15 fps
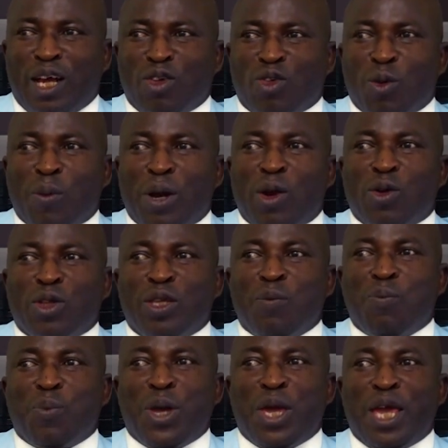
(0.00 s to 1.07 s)
some
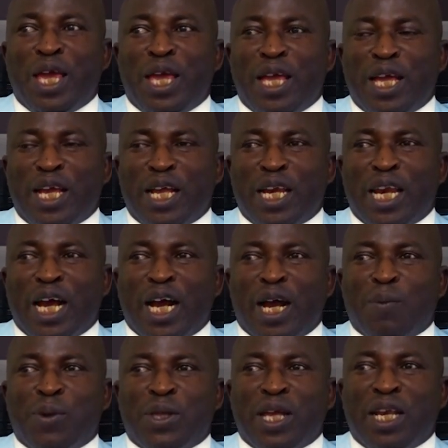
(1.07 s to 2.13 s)
allottee pay their
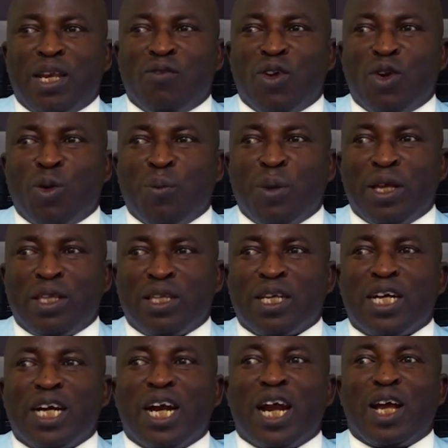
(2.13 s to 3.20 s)
capital development
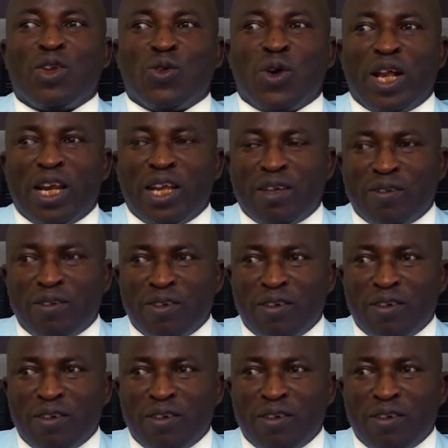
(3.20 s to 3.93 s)
gradually.